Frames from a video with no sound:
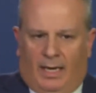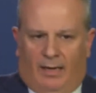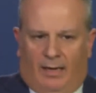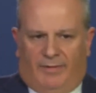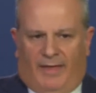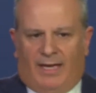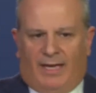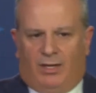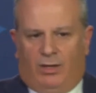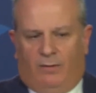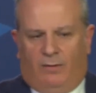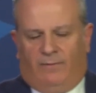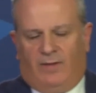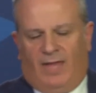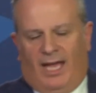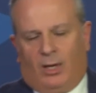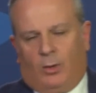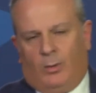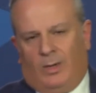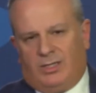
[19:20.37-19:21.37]
Thank you for
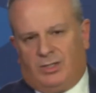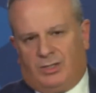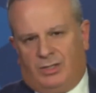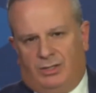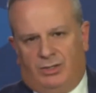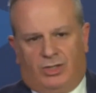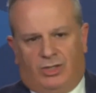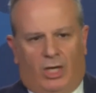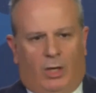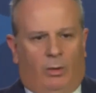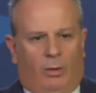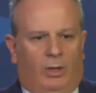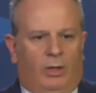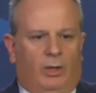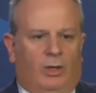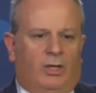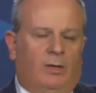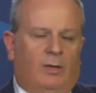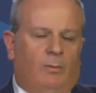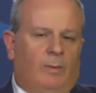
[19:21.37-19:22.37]
that question, Joel.
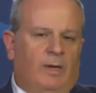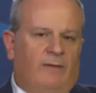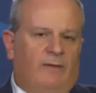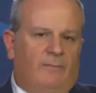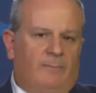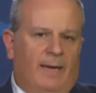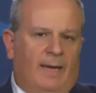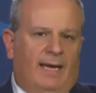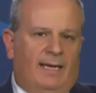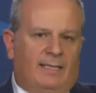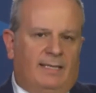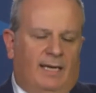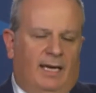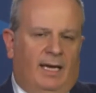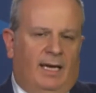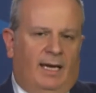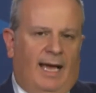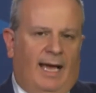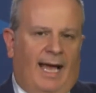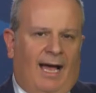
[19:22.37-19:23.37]
Look, we've made
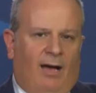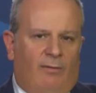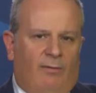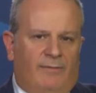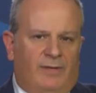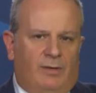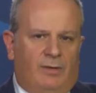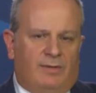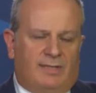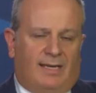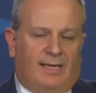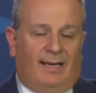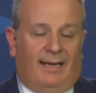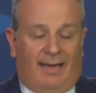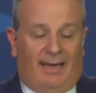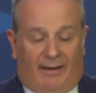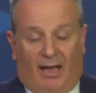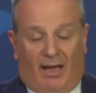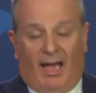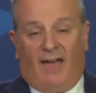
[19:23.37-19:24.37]
our views
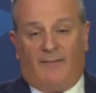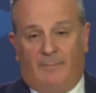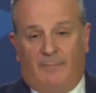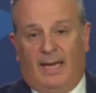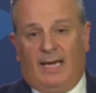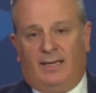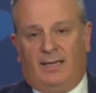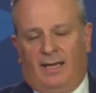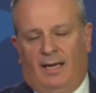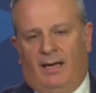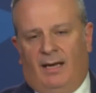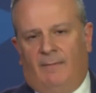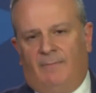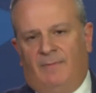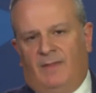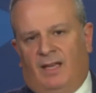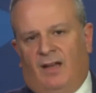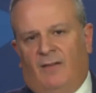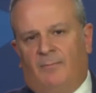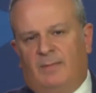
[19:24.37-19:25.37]
clear, and I have made
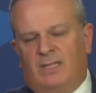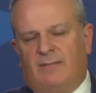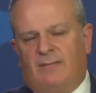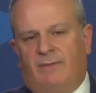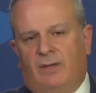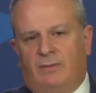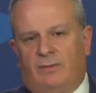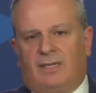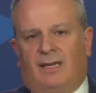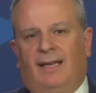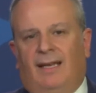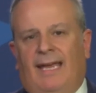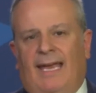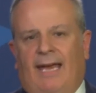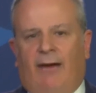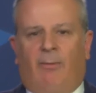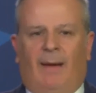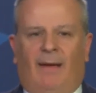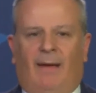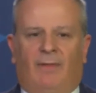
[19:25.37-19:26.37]
the government's views clear
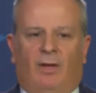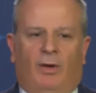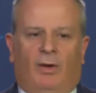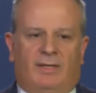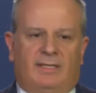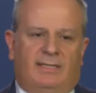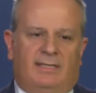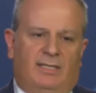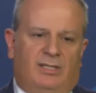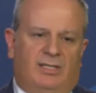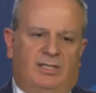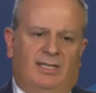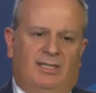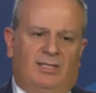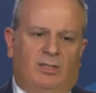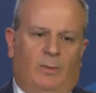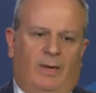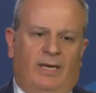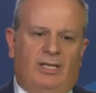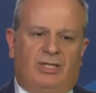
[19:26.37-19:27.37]
here about the hostage
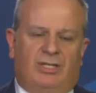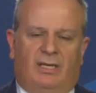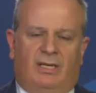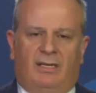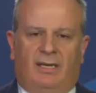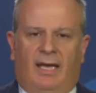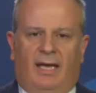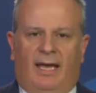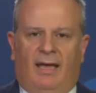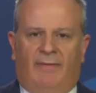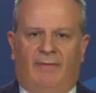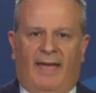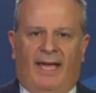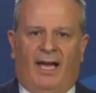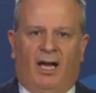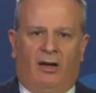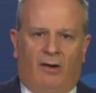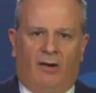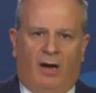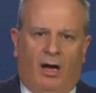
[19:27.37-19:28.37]
situation. They
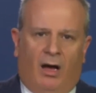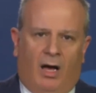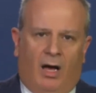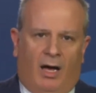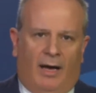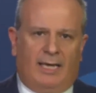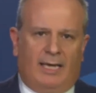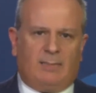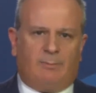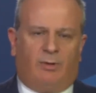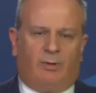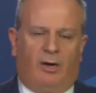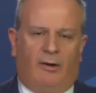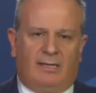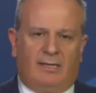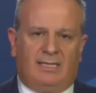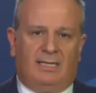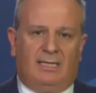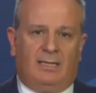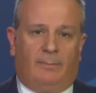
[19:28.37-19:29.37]
are our highest
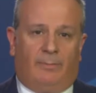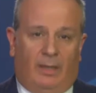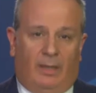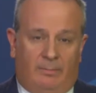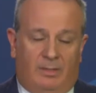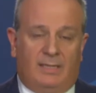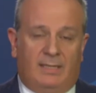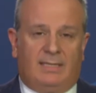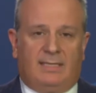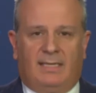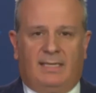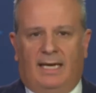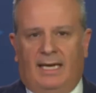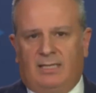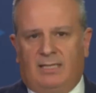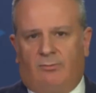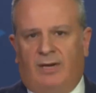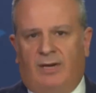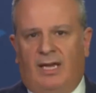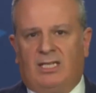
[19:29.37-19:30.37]
priority. The Prime Minister
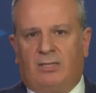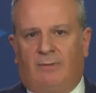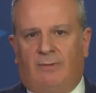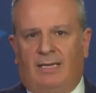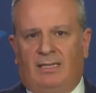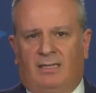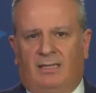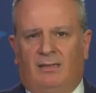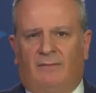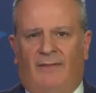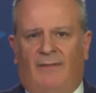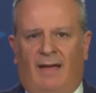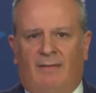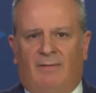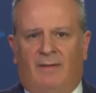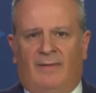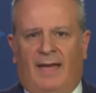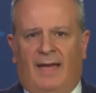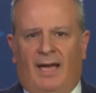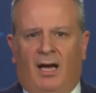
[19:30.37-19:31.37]
has reiterated the
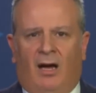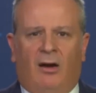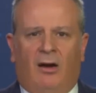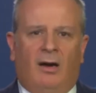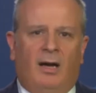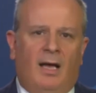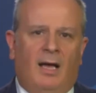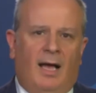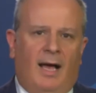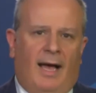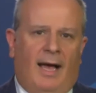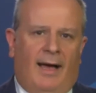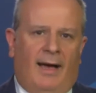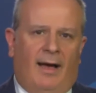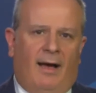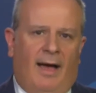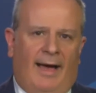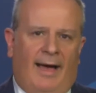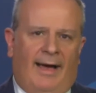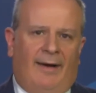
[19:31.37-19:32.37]
fact that they are
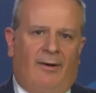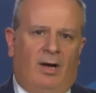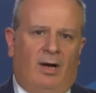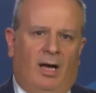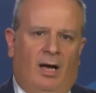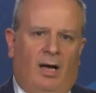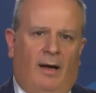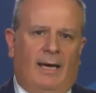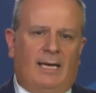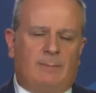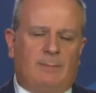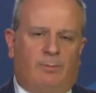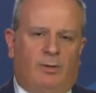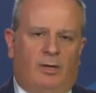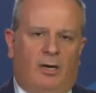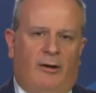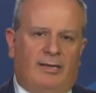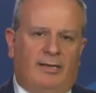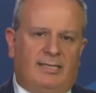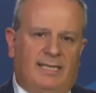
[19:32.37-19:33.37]
our highest
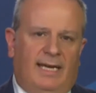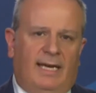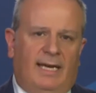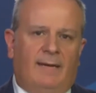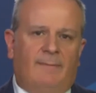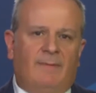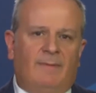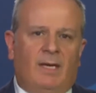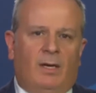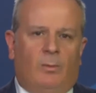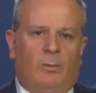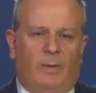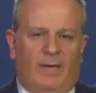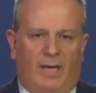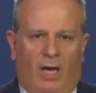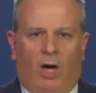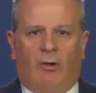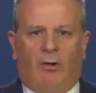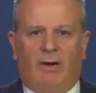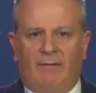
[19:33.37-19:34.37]
priority. We
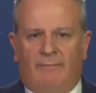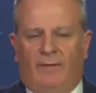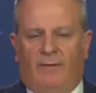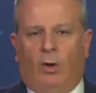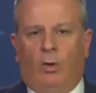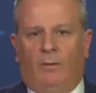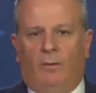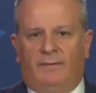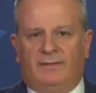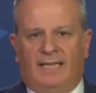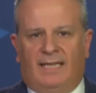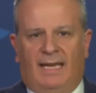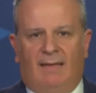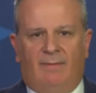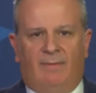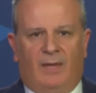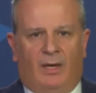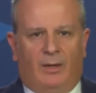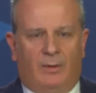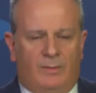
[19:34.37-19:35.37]
are involved
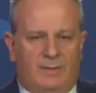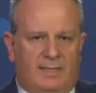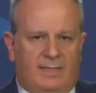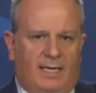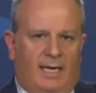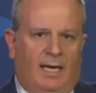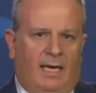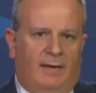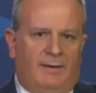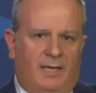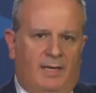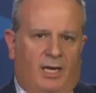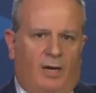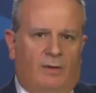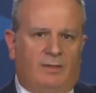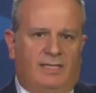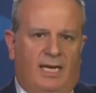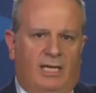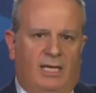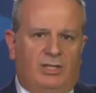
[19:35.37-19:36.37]
in those
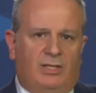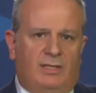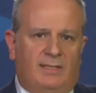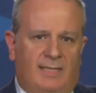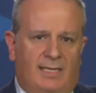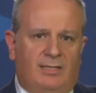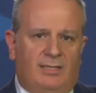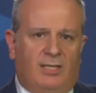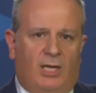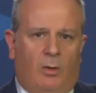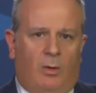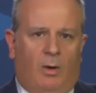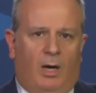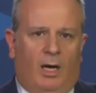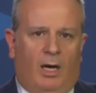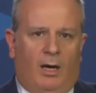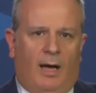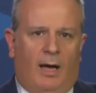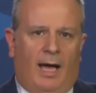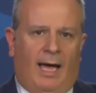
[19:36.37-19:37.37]
negotiations in
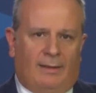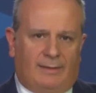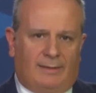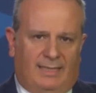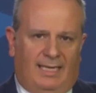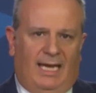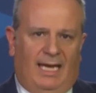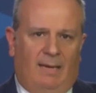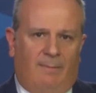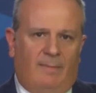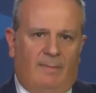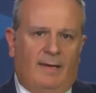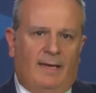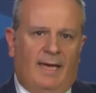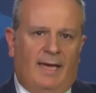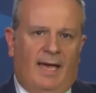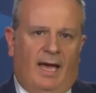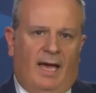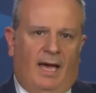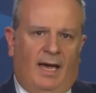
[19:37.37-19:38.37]
Doha. Our team
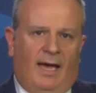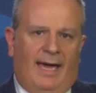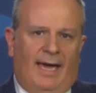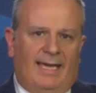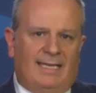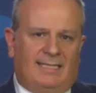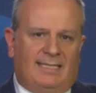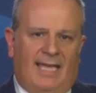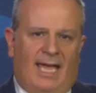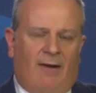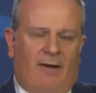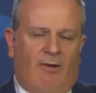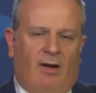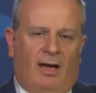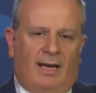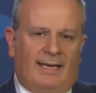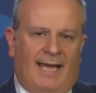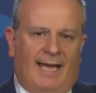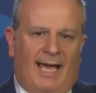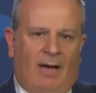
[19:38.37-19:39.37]
is there
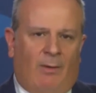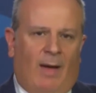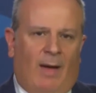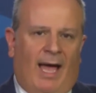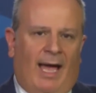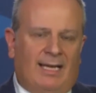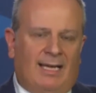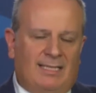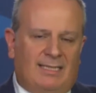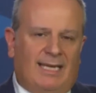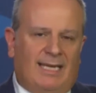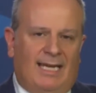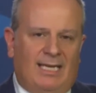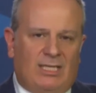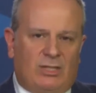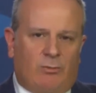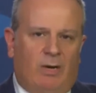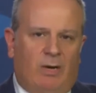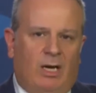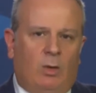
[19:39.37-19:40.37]
right now, and
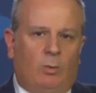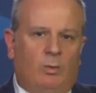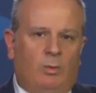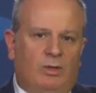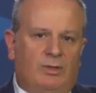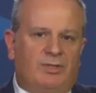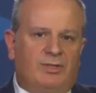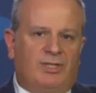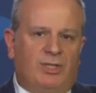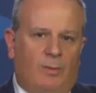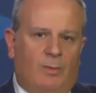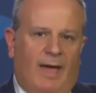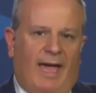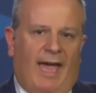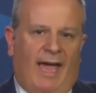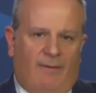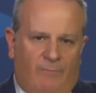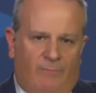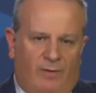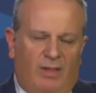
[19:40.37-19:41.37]
Israel will do
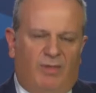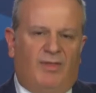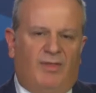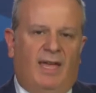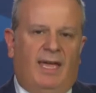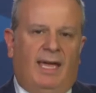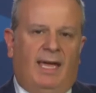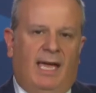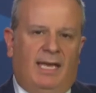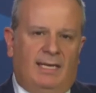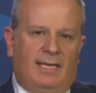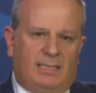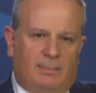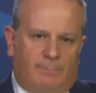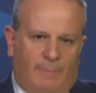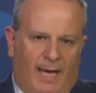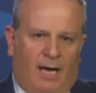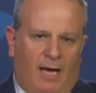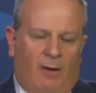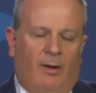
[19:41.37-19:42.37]
everything in its
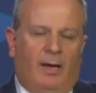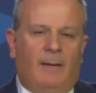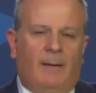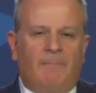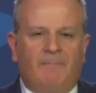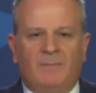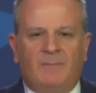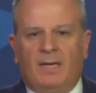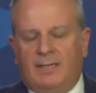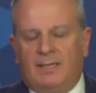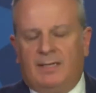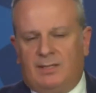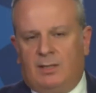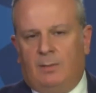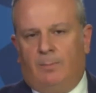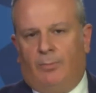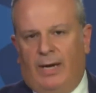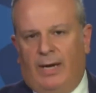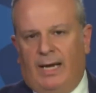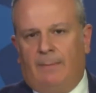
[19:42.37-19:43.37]
power
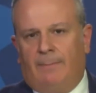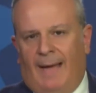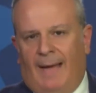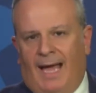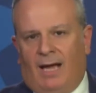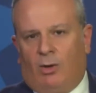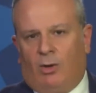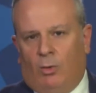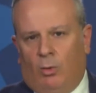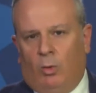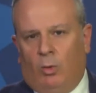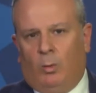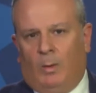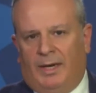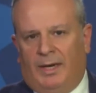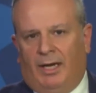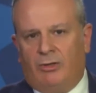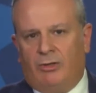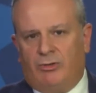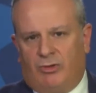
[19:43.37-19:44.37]
to bring back all
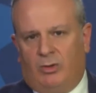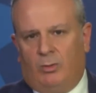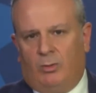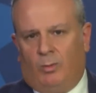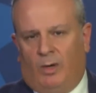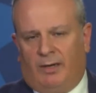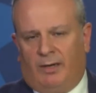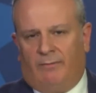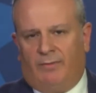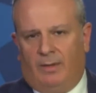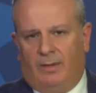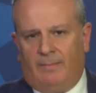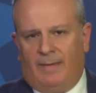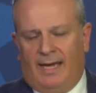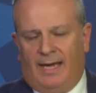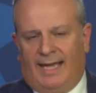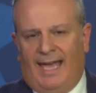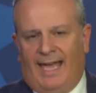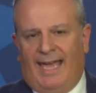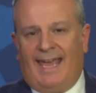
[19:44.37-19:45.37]
101 of them.
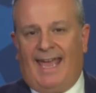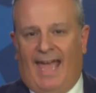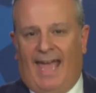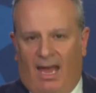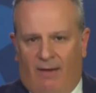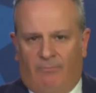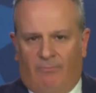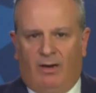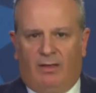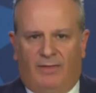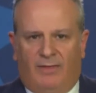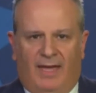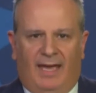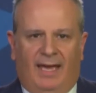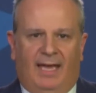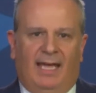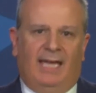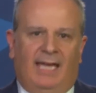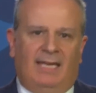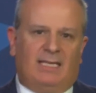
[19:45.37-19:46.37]
Okay,
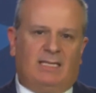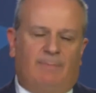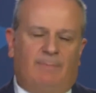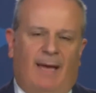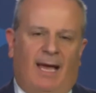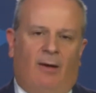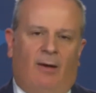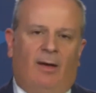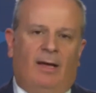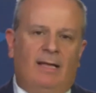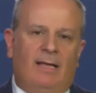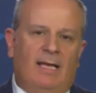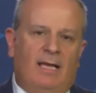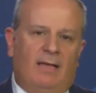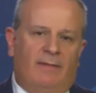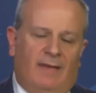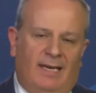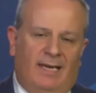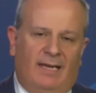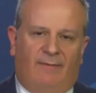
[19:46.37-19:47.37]
everything in its power,
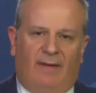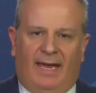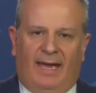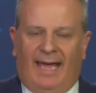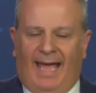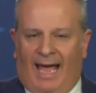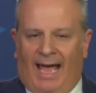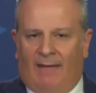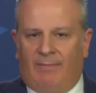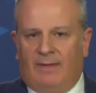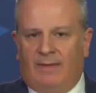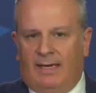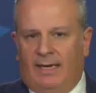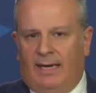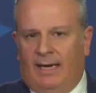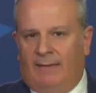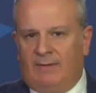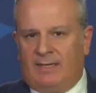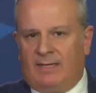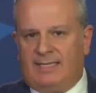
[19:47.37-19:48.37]
the living and
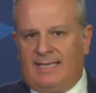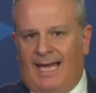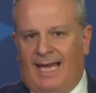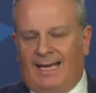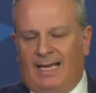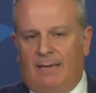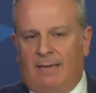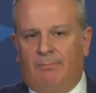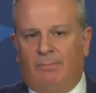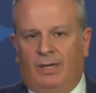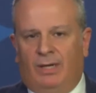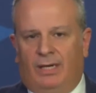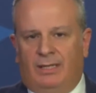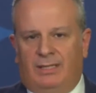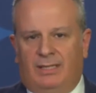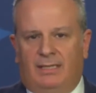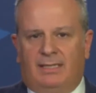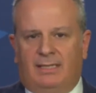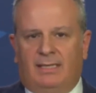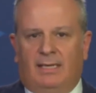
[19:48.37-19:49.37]
the sadly
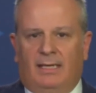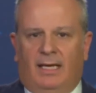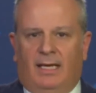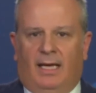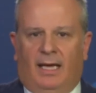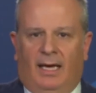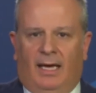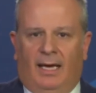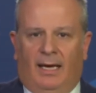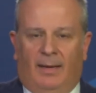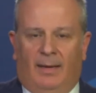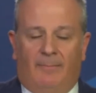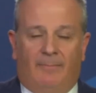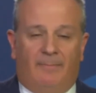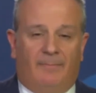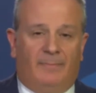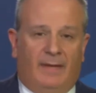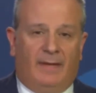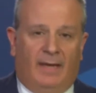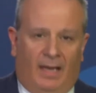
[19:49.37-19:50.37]
murdered
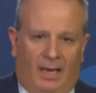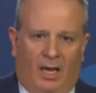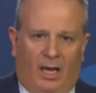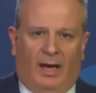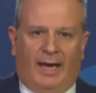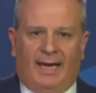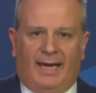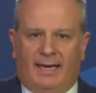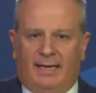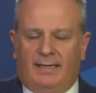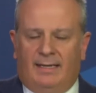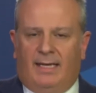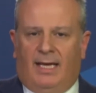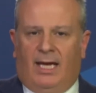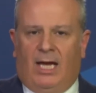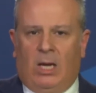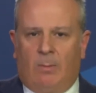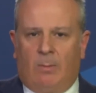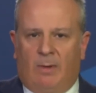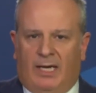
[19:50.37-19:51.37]
alike.
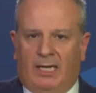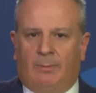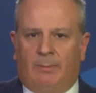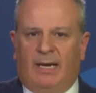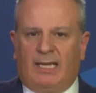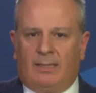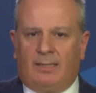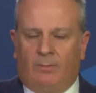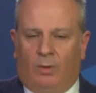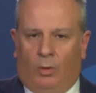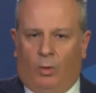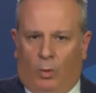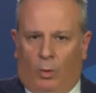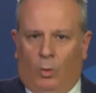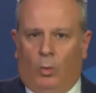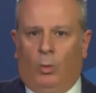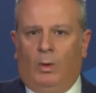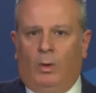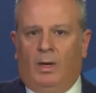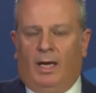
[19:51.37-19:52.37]
We're going to bring them
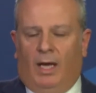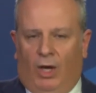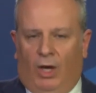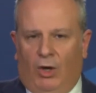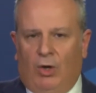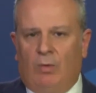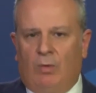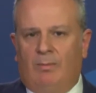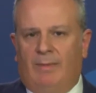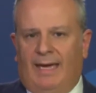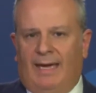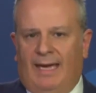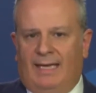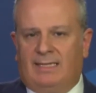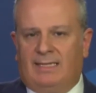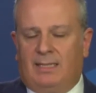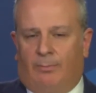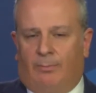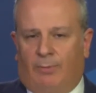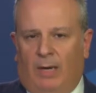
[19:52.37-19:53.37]
all home.
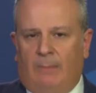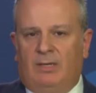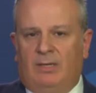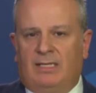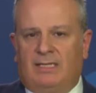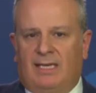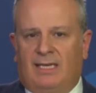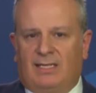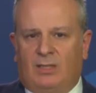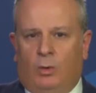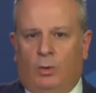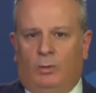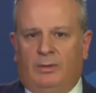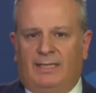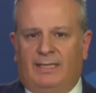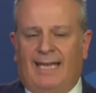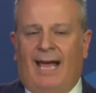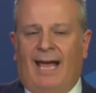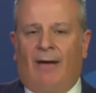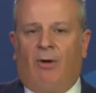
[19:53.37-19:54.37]
The Prime Minister has called
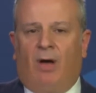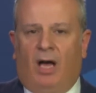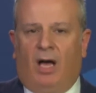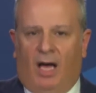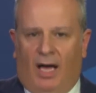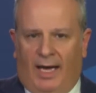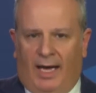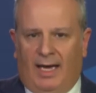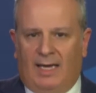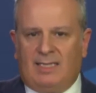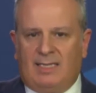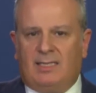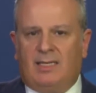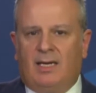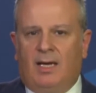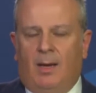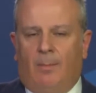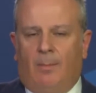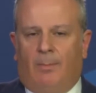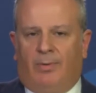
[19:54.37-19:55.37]
it our highest
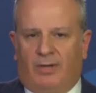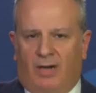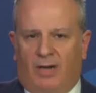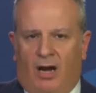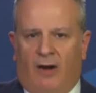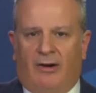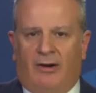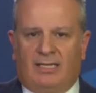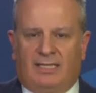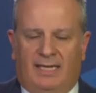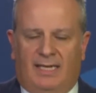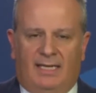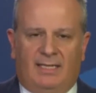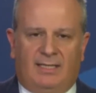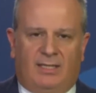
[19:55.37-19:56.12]
priority.